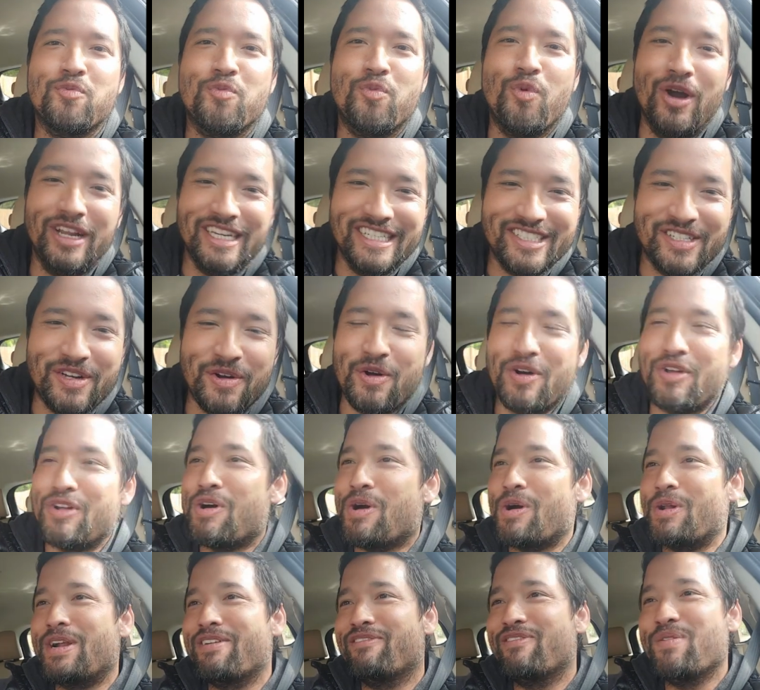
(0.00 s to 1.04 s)
What is going
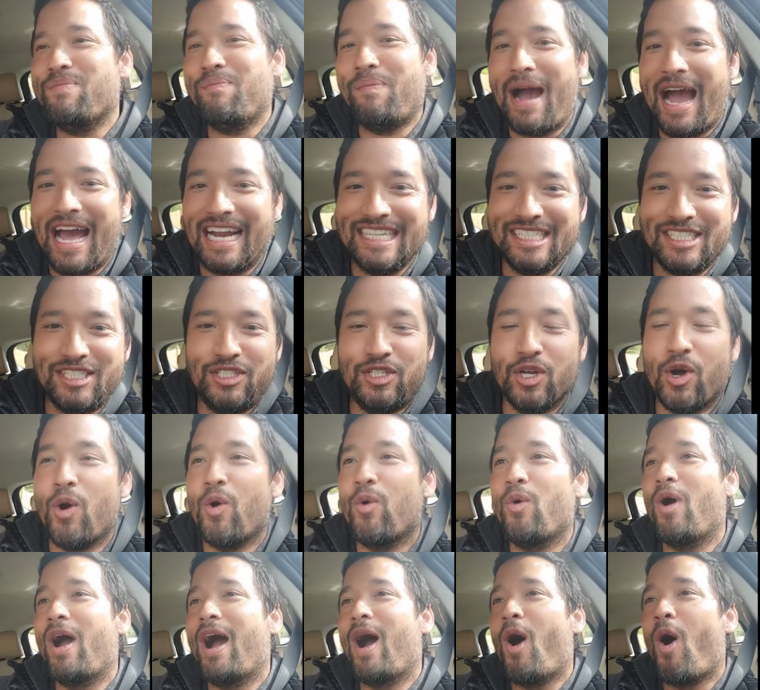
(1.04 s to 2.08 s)
on, everybody?
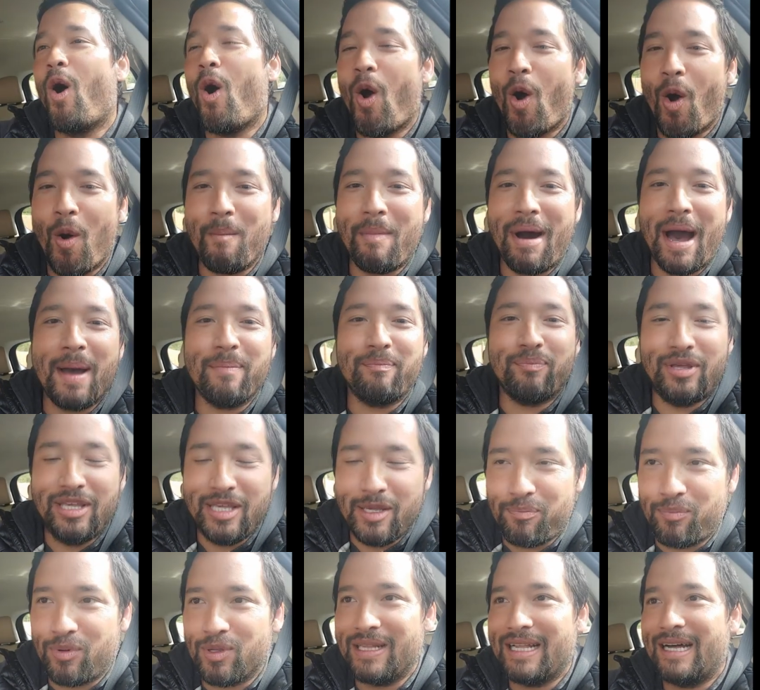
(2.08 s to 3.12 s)
So, all my
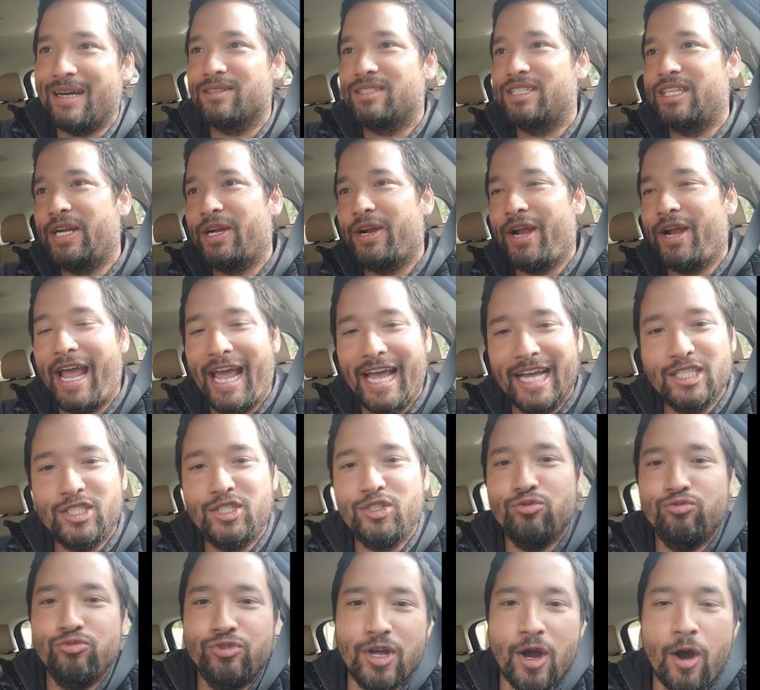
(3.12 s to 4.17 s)
people out there, as
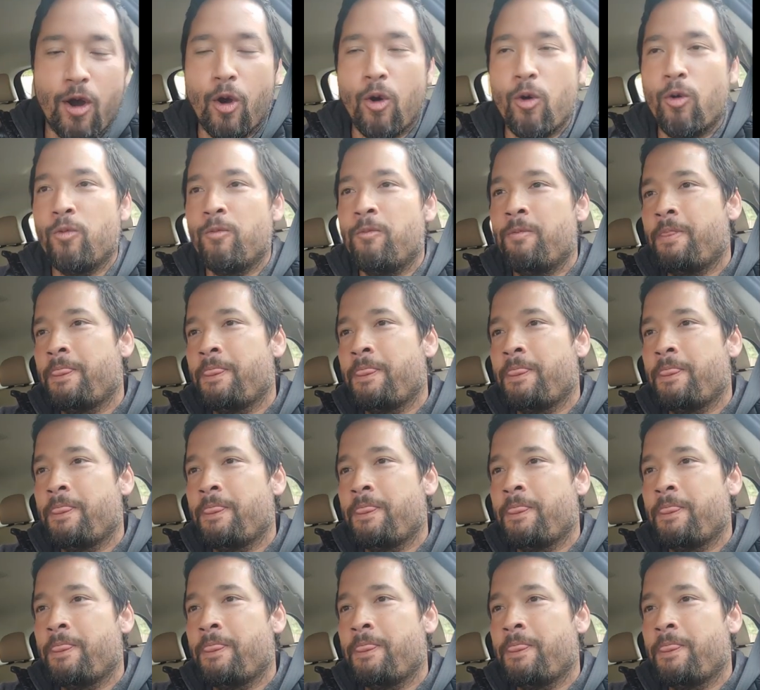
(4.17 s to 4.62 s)
you know,